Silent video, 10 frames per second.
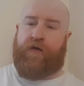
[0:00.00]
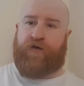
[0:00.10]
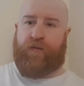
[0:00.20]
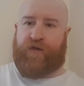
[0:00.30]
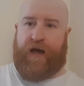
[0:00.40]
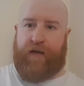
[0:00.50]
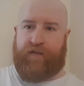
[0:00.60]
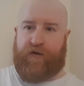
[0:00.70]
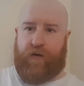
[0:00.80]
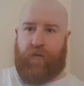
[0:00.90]

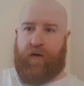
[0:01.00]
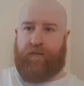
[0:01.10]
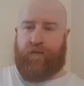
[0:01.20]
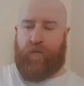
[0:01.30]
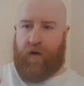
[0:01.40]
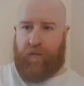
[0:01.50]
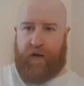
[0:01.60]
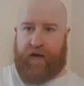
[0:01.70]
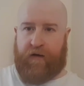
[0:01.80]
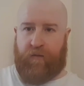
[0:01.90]
Sometimes one
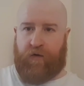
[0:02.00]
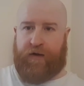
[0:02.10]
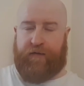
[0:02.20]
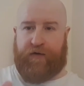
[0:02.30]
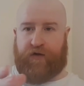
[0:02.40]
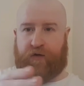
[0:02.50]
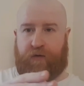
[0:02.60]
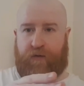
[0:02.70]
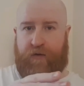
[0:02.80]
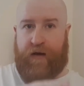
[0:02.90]
wing will differ
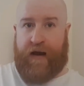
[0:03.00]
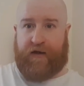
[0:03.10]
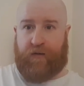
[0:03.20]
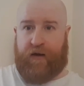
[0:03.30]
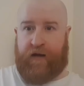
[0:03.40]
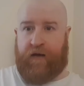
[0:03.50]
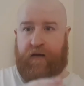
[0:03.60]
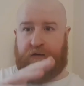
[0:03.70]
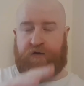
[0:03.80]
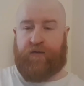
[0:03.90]
to the next wing.
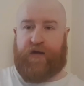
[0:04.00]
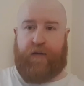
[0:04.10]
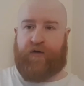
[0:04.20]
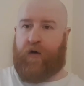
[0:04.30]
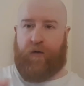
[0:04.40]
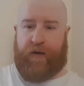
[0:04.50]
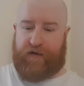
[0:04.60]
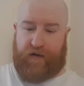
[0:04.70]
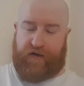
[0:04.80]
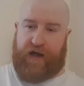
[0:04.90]
Sometimes all the
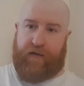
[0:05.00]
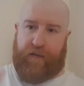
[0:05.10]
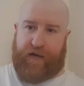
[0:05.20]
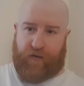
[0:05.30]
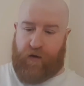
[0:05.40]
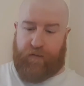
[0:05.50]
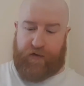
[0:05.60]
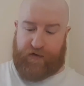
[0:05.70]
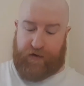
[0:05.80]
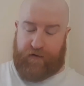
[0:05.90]
wings are the same. Depends what
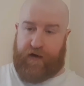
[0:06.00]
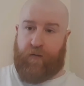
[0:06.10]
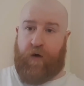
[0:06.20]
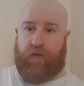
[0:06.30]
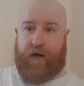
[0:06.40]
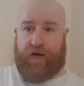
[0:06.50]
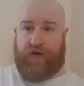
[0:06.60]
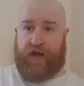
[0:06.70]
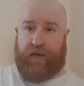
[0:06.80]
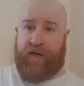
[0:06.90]
prison you're in and what
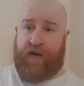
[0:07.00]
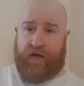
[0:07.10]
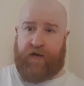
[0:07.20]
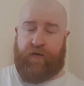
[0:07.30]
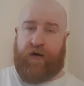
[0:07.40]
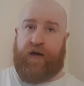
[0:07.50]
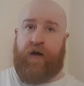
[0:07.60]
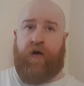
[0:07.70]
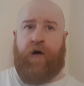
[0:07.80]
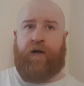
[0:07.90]
regime you're running.
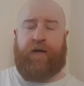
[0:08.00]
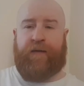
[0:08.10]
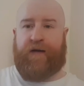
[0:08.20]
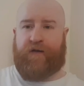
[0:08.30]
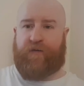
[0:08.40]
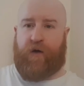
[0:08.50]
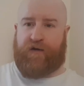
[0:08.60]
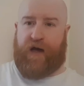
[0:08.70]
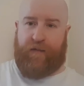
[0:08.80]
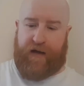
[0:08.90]
All it means is what
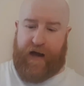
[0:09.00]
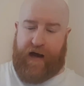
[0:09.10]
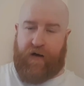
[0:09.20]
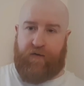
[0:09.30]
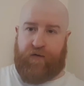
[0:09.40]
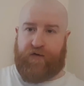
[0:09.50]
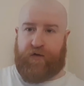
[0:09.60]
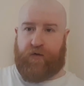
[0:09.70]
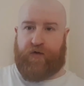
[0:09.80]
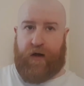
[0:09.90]
time you get out for
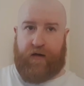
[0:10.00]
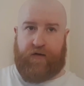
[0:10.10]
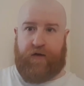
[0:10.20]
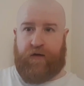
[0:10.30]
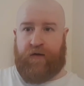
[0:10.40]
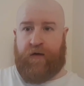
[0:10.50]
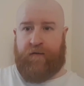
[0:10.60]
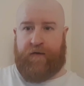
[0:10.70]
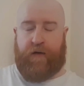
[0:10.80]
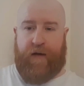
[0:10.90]
association,
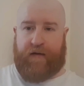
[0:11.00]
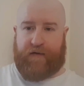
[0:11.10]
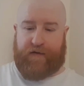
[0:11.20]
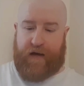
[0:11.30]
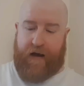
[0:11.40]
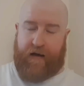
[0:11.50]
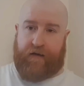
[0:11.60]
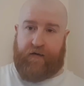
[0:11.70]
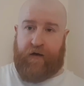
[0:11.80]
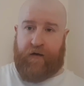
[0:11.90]
for your
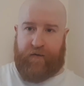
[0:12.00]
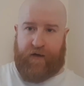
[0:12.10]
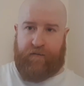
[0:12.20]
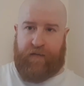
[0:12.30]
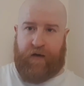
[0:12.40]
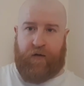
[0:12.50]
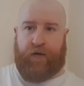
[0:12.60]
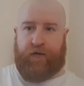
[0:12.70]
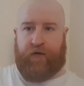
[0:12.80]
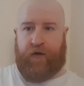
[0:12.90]
exercise, for your
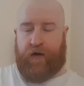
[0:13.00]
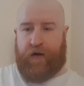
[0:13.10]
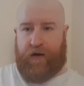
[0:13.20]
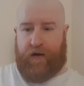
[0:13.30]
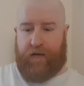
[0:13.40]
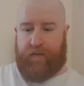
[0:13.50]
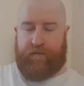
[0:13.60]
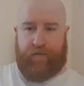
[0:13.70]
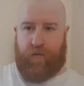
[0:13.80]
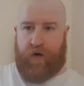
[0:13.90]
meals,
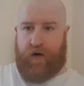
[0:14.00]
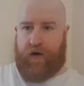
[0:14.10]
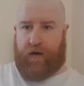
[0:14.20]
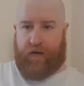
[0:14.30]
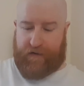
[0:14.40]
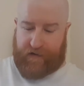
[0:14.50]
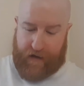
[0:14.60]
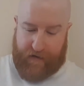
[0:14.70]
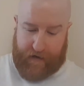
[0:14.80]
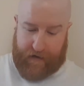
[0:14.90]
work, things
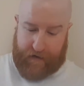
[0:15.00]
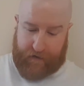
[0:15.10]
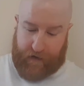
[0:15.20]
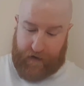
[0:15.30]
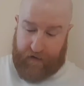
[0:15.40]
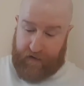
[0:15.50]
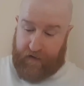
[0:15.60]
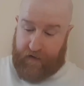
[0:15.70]
like that, guys, right?